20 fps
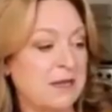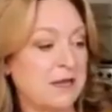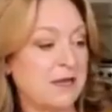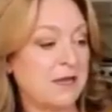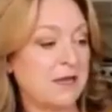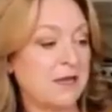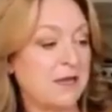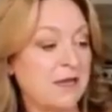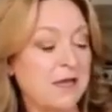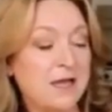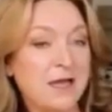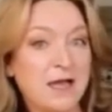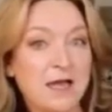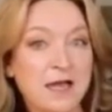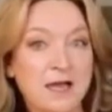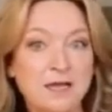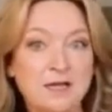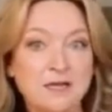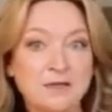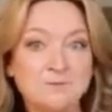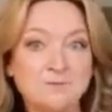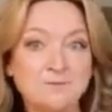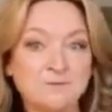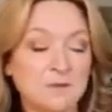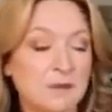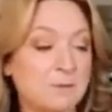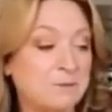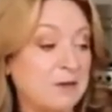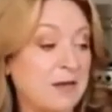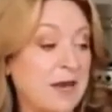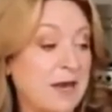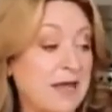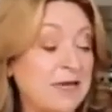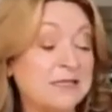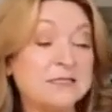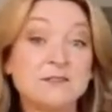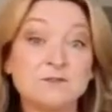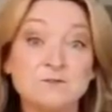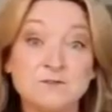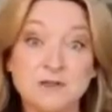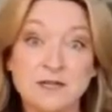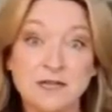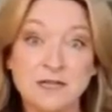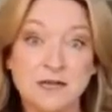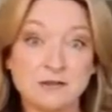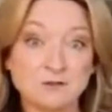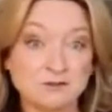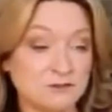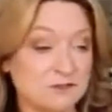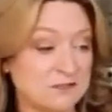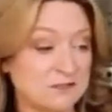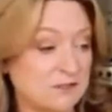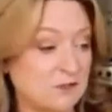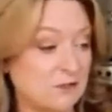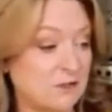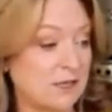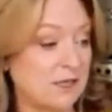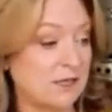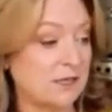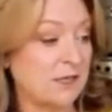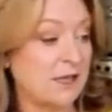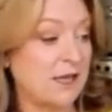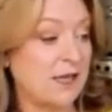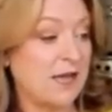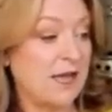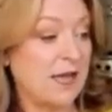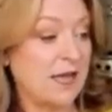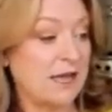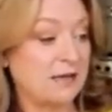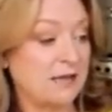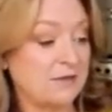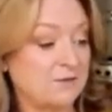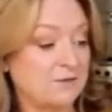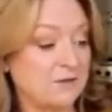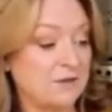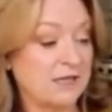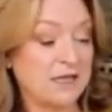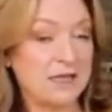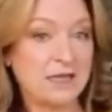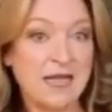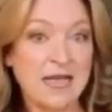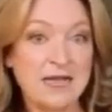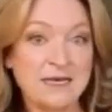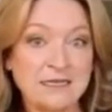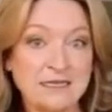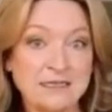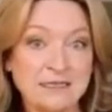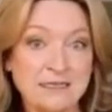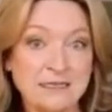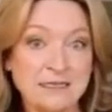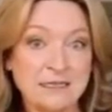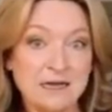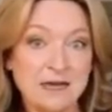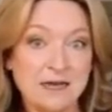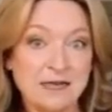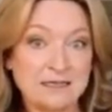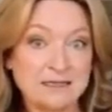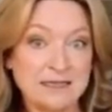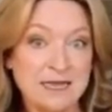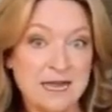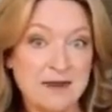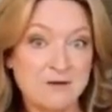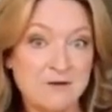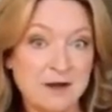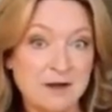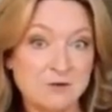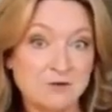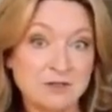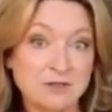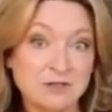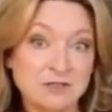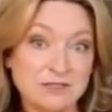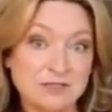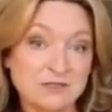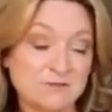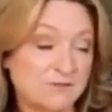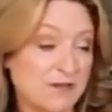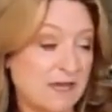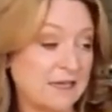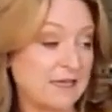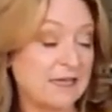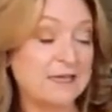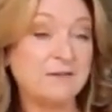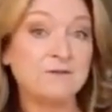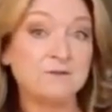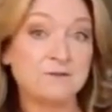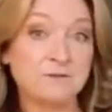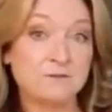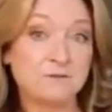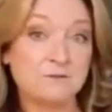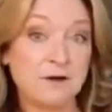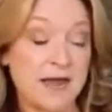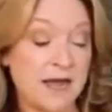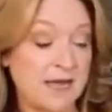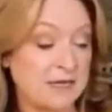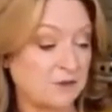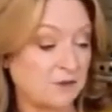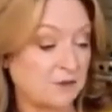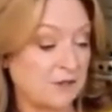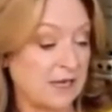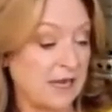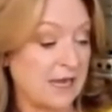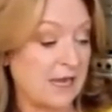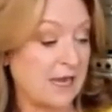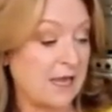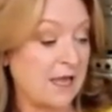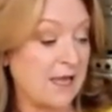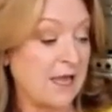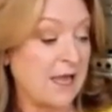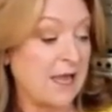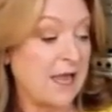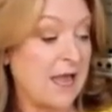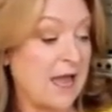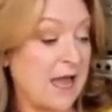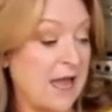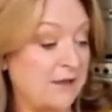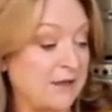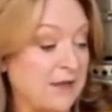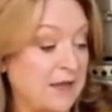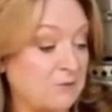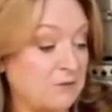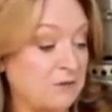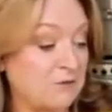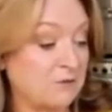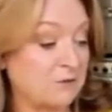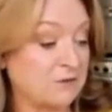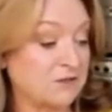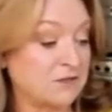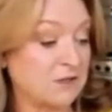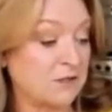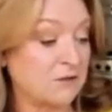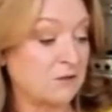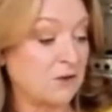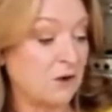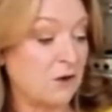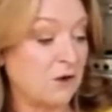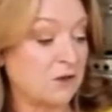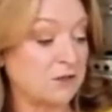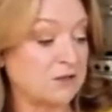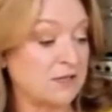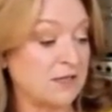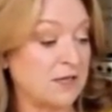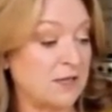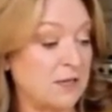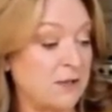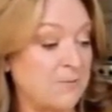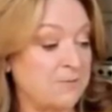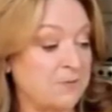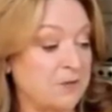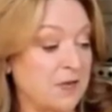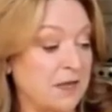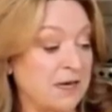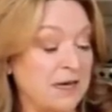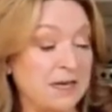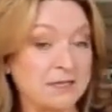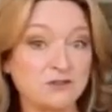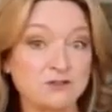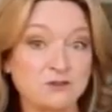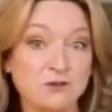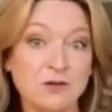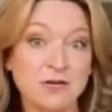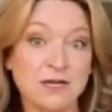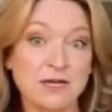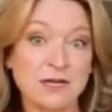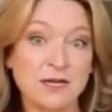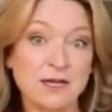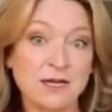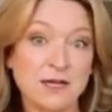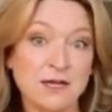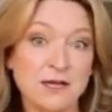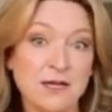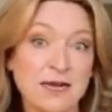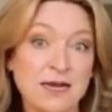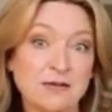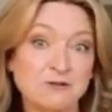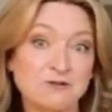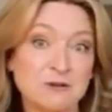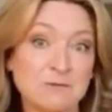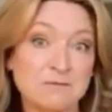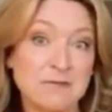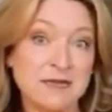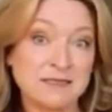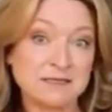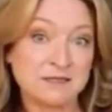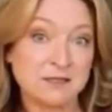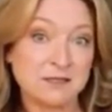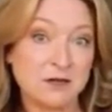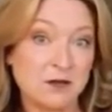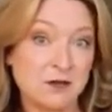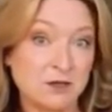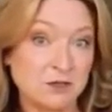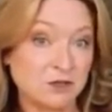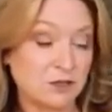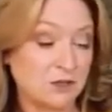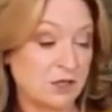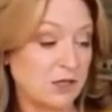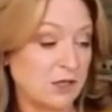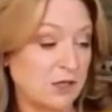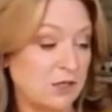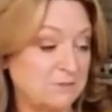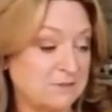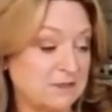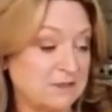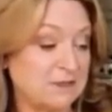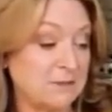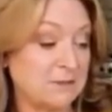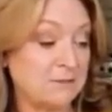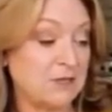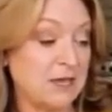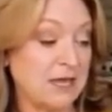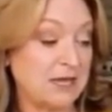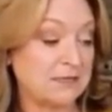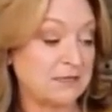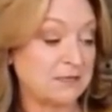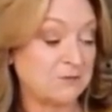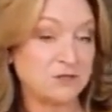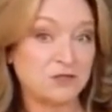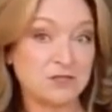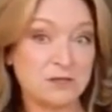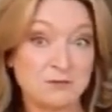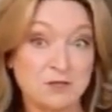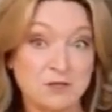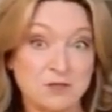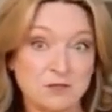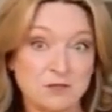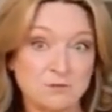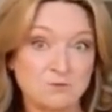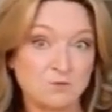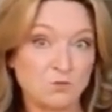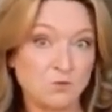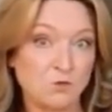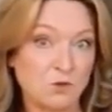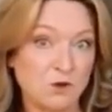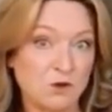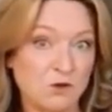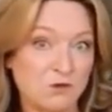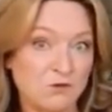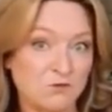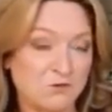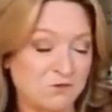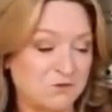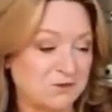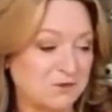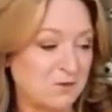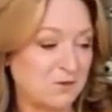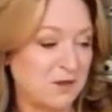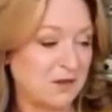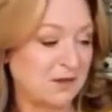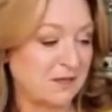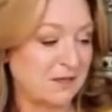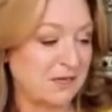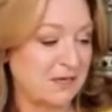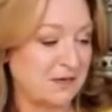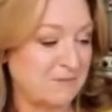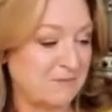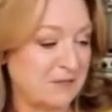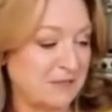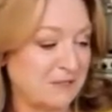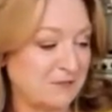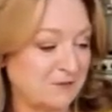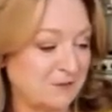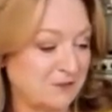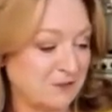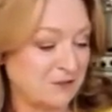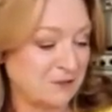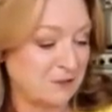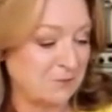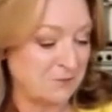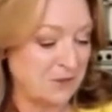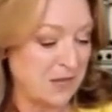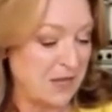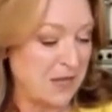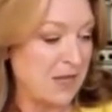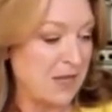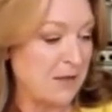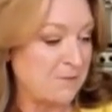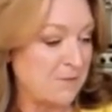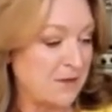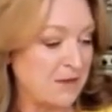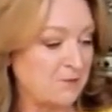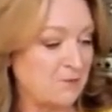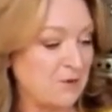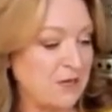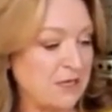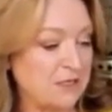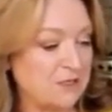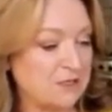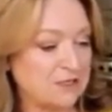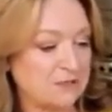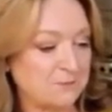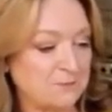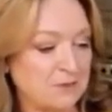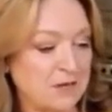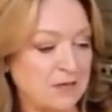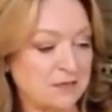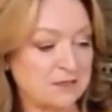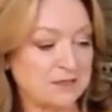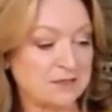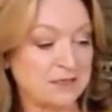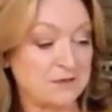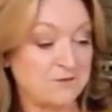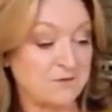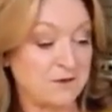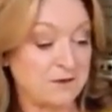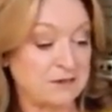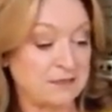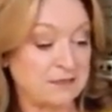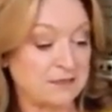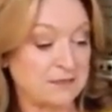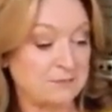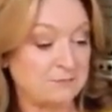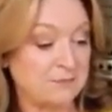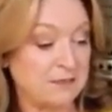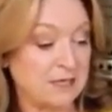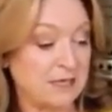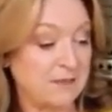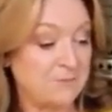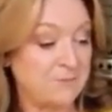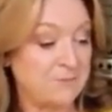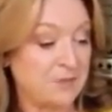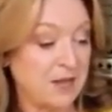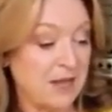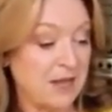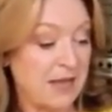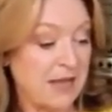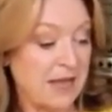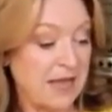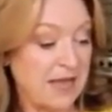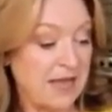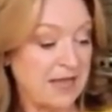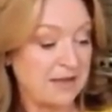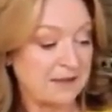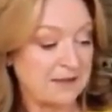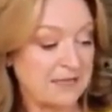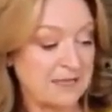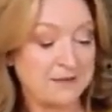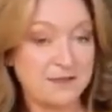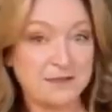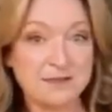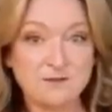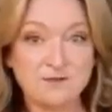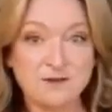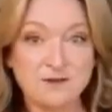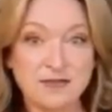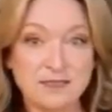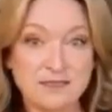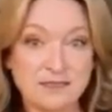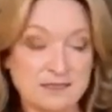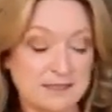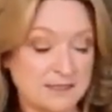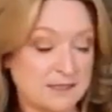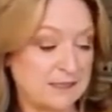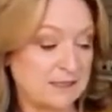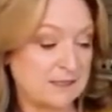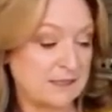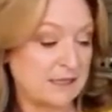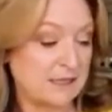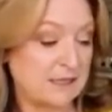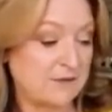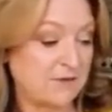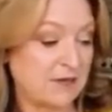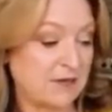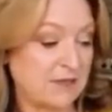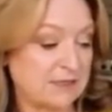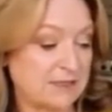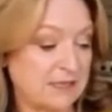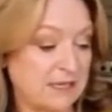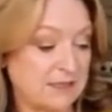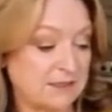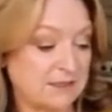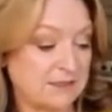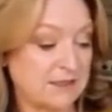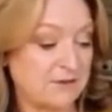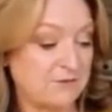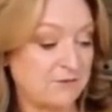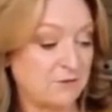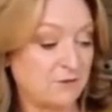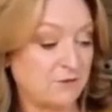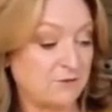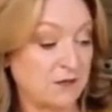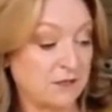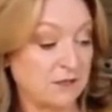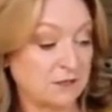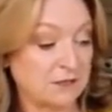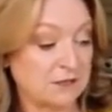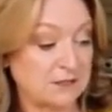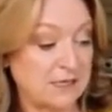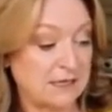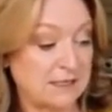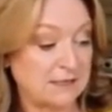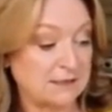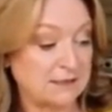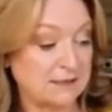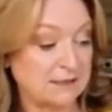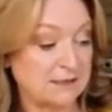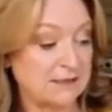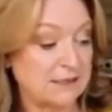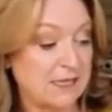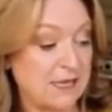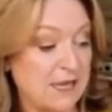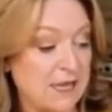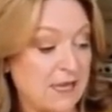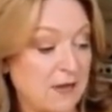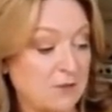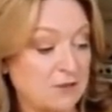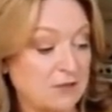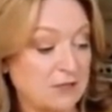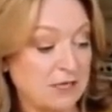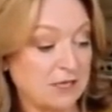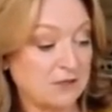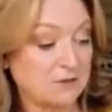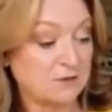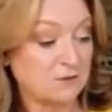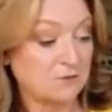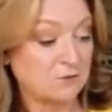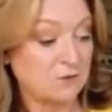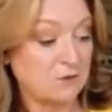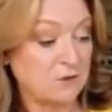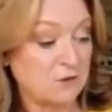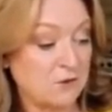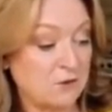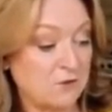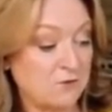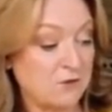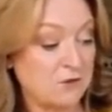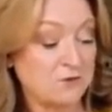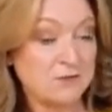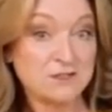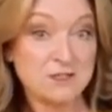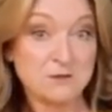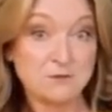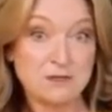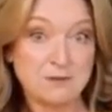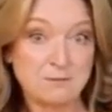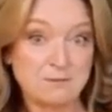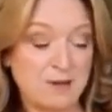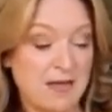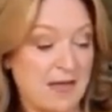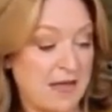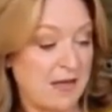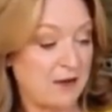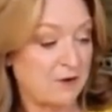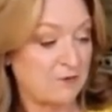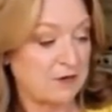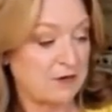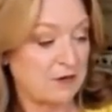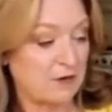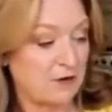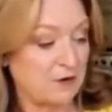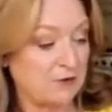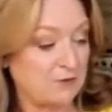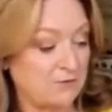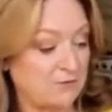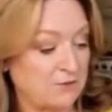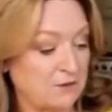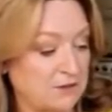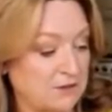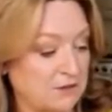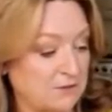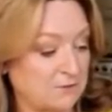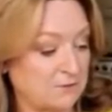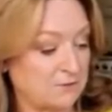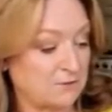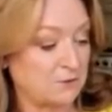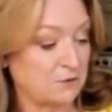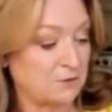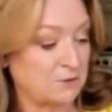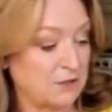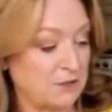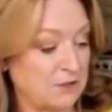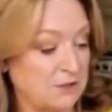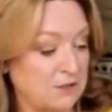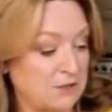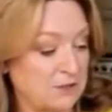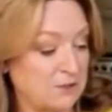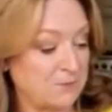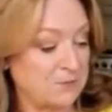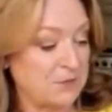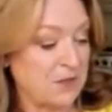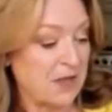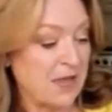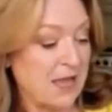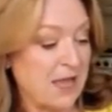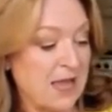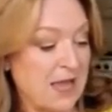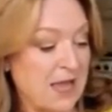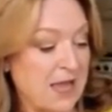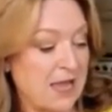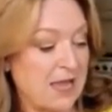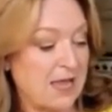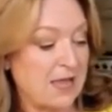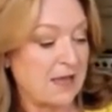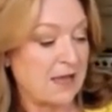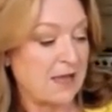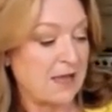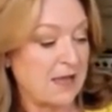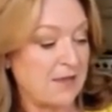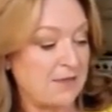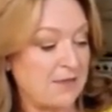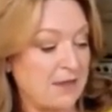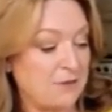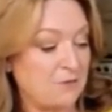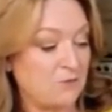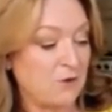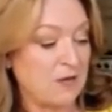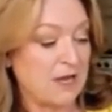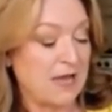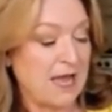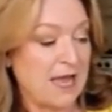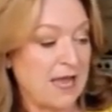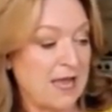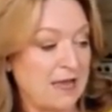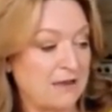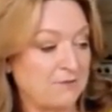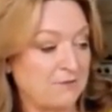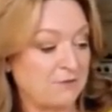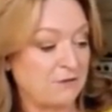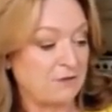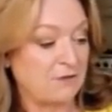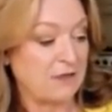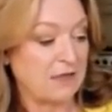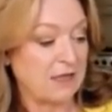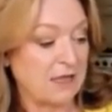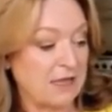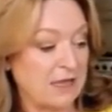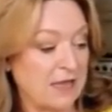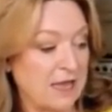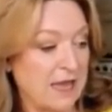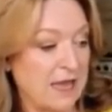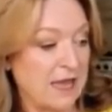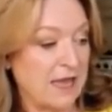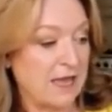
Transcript: bigger plate for the ultrasonic and for the LED light area, which is in fact infrared on here. And then we've also got an electric massage stimulator, which I'm going to walk you through as well in a minute or two. But we just plug this in very simply, and then the device has several functionalities, which I can talk you through. So we power it on first and foremost, and then we have the